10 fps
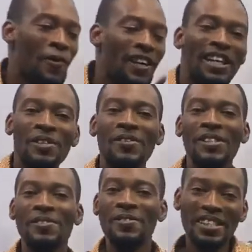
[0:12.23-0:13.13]
one hundred
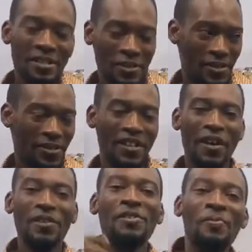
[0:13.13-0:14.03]
twenty videos
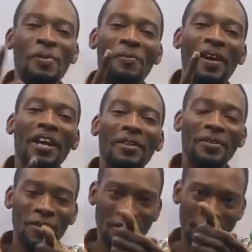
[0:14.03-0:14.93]
to prepare
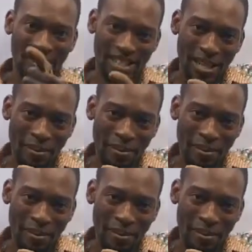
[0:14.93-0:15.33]
you for